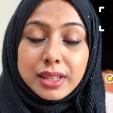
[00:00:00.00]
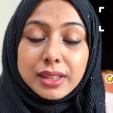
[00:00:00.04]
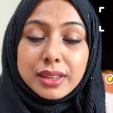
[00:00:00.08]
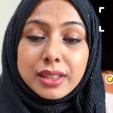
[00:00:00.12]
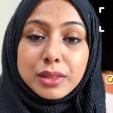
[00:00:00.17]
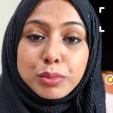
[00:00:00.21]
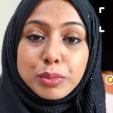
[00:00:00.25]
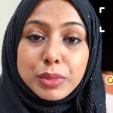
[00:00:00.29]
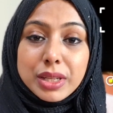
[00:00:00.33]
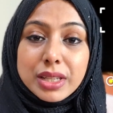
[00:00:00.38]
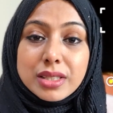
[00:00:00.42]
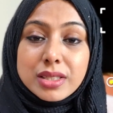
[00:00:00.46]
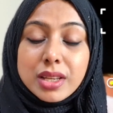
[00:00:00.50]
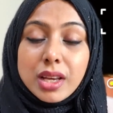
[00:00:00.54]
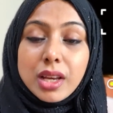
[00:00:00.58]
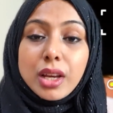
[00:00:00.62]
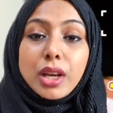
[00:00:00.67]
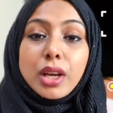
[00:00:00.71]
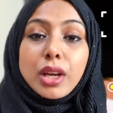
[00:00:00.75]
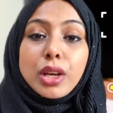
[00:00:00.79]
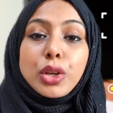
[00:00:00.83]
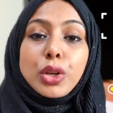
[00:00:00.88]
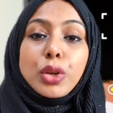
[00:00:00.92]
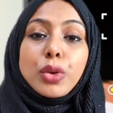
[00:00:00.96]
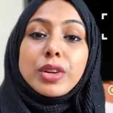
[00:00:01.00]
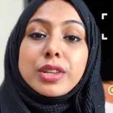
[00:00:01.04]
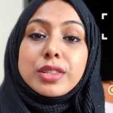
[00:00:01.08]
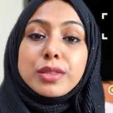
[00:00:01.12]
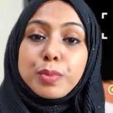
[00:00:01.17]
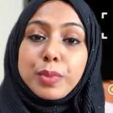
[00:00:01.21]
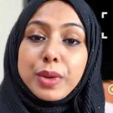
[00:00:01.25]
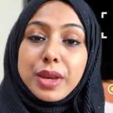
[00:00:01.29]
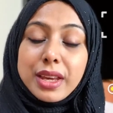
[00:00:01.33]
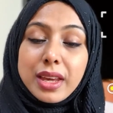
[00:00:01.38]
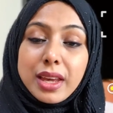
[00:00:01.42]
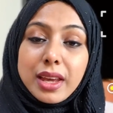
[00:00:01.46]
That means you're
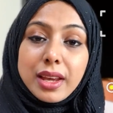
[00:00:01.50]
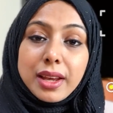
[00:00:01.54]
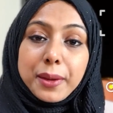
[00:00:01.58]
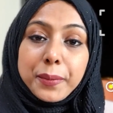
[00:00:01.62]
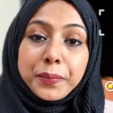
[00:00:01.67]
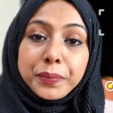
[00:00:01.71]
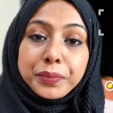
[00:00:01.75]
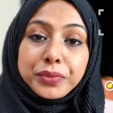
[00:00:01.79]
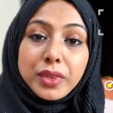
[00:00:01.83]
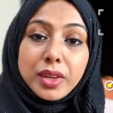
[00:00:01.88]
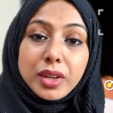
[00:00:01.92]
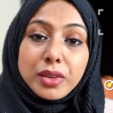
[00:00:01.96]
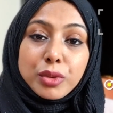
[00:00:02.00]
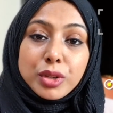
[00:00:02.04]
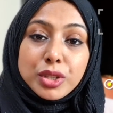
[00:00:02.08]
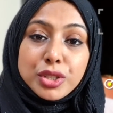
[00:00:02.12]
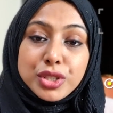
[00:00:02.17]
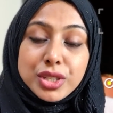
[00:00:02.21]
speaking for